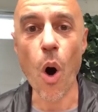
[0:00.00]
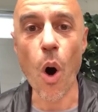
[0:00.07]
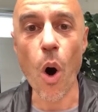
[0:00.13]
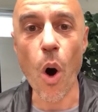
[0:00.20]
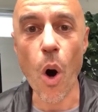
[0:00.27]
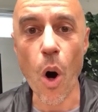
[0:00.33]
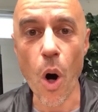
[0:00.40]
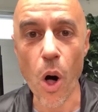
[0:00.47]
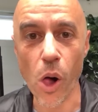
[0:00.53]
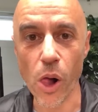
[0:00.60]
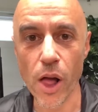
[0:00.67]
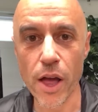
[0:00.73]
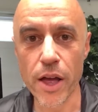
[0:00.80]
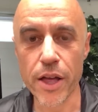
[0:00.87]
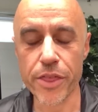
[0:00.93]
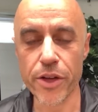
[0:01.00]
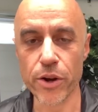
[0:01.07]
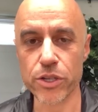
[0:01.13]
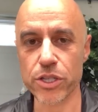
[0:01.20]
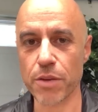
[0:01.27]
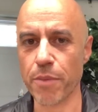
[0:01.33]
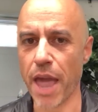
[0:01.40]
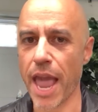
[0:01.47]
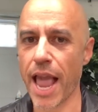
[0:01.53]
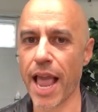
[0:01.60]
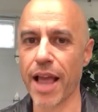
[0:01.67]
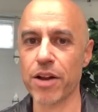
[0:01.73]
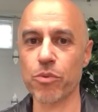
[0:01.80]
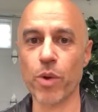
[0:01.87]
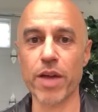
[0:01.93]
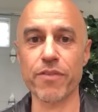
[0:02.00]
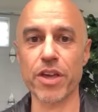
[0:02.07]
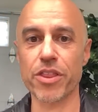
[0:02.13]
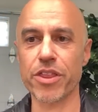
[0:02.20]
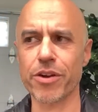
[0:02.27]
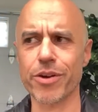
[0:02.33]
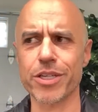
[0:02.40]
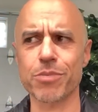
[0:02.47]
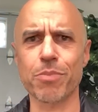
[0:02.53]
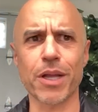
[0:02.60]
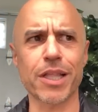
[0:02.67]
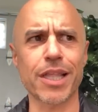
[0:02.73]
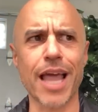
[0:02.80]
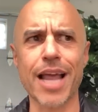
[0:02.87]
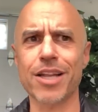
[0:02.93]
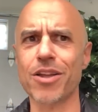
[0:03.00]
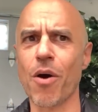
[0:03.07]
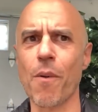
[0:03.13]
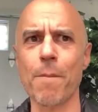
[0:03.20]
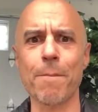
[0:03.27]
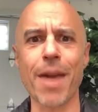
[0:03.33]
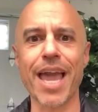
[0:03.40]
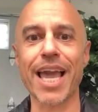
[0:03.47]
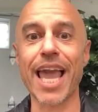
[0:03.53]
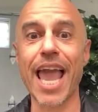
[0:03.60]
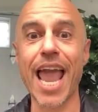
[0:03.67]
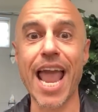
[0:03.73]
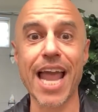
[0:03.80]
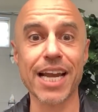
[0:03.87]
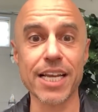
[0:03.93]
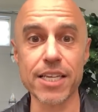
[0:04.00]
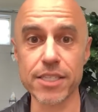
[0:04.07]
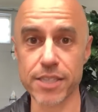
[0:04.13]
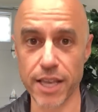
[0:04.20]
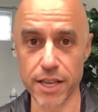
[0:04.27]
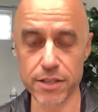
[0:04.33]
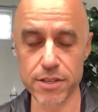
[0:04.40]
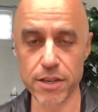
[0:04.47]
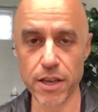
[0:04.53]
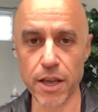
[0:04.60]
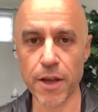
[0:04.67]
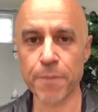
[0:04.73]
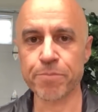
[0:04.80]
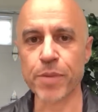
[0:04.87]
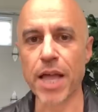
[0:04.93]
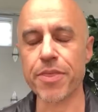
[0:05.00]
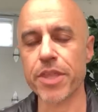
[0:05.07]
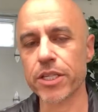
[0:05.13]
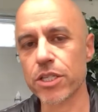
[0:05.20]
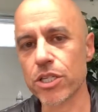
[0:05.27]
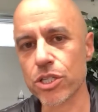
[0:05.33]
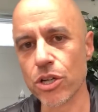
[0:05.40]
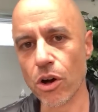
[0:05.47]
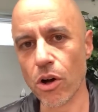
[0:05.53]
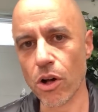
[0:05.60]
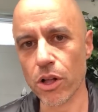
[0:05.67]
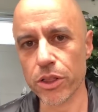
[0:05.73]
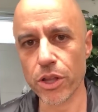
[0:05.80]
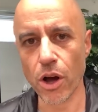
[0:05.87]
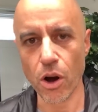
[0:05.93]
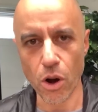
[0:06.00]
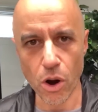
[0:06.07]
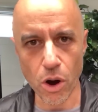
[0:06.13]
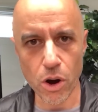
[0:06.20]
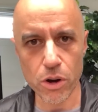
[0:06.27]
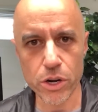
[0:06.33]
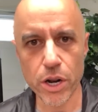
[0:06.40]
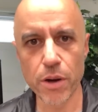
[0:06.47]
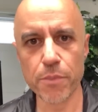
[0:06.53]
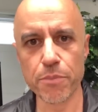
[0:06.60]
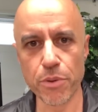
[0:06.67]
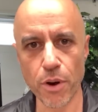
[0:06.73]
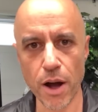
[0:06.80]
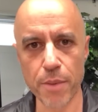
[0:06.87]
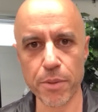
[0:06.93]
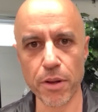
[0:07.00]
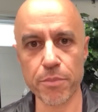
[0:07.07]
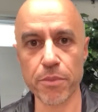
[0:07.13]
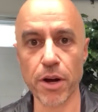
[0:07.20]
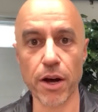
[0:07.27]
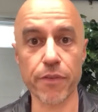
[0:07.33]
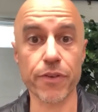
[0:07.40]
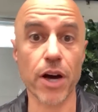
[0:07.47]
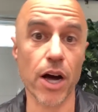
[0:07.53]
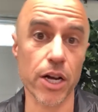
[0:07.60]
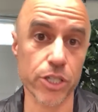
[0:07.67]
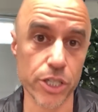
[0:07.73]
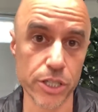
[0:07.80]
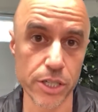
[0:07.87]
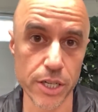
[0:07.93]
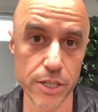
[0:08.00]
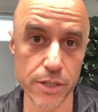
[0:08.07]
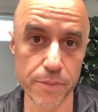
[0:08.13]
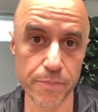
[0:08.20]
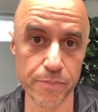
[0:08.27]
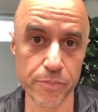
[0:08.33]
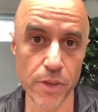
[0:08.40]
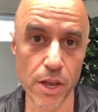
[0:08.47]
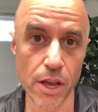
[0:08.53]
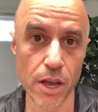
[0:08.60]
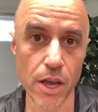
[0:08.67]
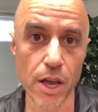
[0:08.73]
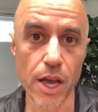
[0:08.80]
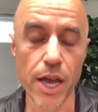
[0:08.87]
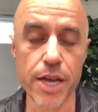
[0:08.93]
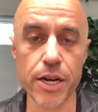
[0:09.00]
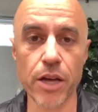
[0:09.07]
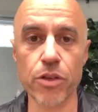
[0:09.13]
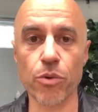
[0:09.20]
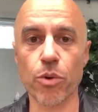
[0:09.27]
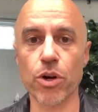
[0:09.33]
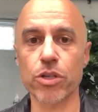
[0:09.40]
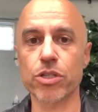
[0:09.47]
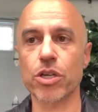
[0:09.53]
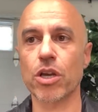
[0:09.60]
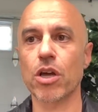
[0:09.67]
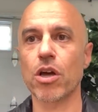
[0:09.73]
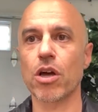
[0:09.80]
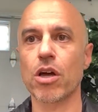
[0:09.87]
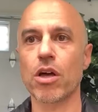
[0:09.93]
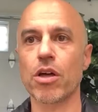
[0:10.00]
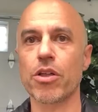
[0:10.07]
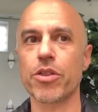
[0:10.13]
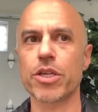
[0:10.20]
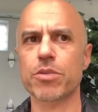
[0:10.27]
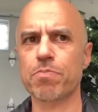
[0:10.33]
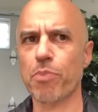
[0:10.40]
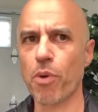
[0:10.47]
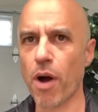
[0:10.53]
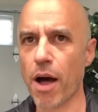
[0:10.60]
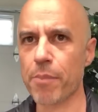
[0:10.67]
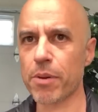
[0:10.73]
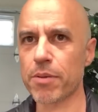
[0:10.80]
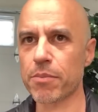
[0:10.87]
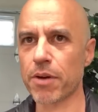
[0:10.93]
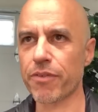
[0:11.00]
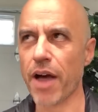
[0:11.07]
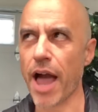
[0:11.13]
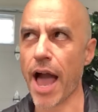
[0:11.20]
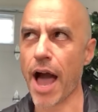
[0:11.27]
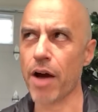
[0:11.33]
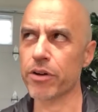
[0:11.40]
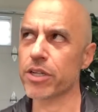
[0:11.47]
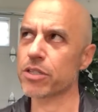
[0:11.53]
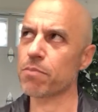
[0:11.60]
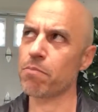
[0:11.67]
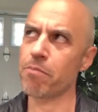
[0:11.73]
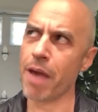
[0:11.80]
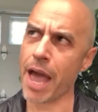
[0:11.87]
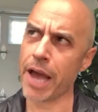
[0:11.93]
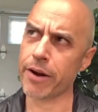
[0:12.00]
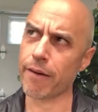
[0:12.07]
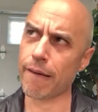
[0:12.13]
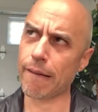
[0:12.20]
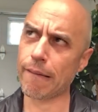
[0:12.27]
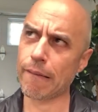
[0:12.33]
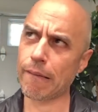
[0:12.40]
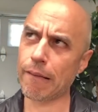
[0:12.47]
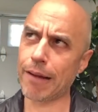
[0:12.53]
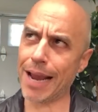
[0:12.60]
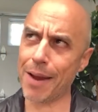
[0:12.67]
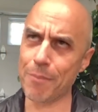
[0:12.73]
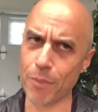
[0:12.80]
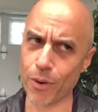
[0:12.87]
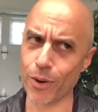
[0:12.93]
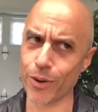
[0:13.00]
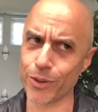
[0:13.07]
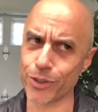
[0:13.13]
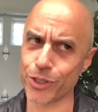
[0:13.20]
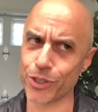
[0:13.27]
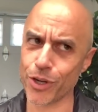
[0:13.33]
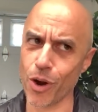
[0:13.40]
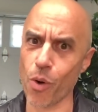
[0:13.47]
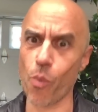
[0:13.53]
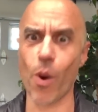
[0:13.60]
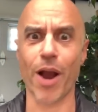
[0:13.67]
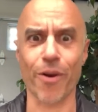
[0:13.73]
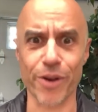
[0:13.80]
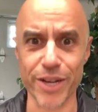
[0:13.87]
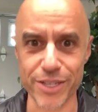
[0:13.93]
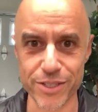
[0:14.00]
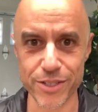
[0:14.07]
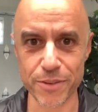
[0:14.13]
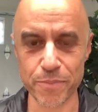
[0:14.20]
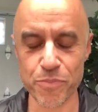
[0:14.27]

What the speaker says: all. There are some hand-waving theories, but they don't make any sense, and this is called the hard problem of consciousness. In other words, this problem of how does matter emerge awareness?